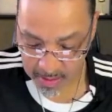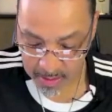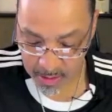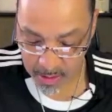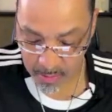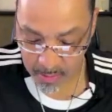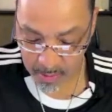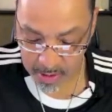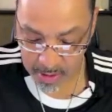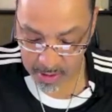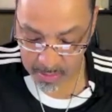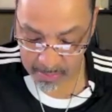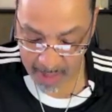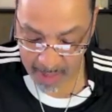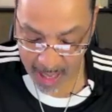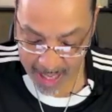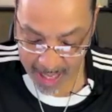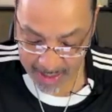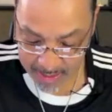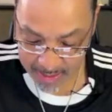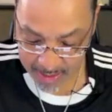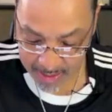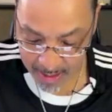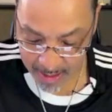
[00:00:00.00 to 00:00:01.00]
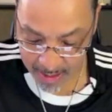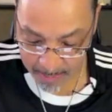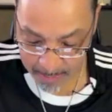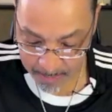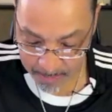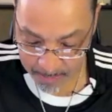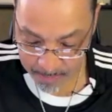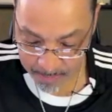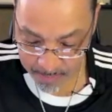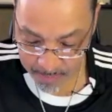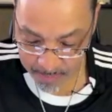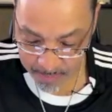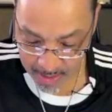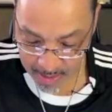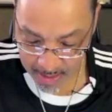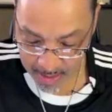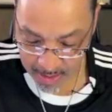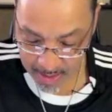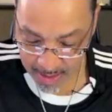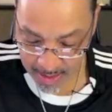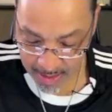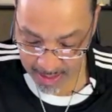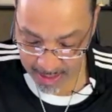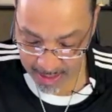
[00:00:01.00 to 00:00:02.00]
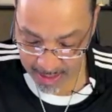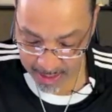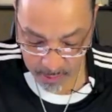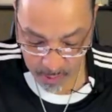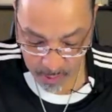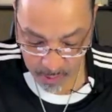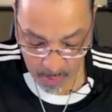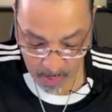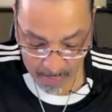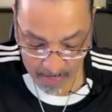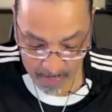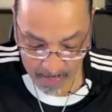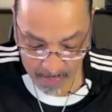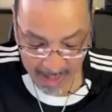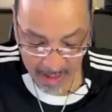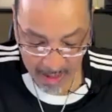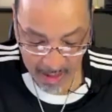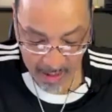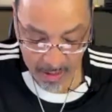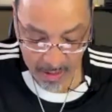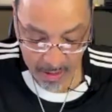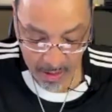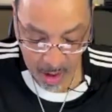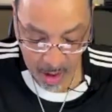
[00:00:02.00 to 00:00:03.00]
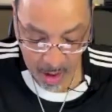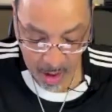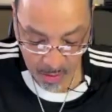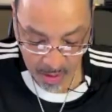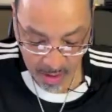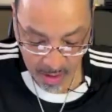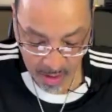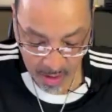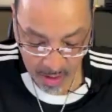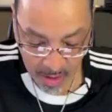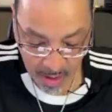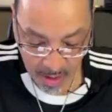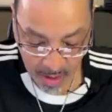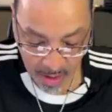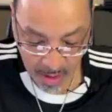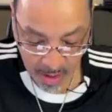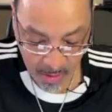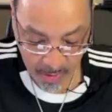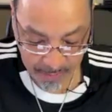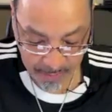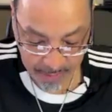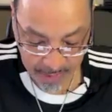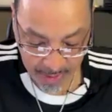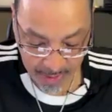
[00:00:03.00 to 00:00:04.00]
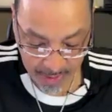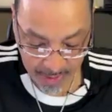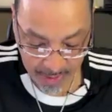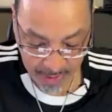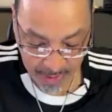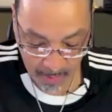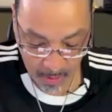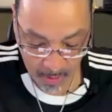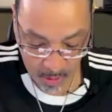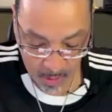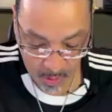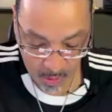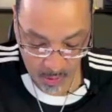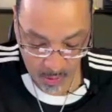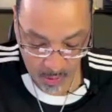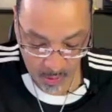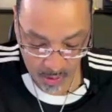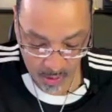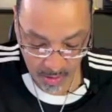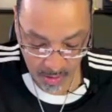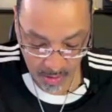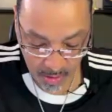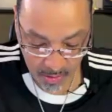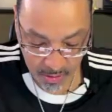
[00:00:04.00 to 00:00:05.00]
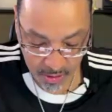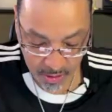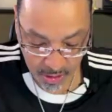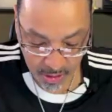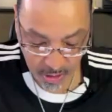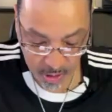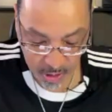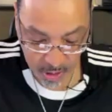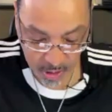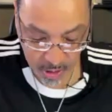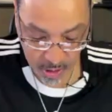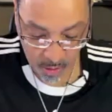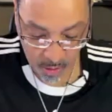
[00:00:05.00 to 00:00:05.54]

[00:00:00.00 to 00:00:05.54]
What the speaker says: You will smite them and you will make no covenant with them or show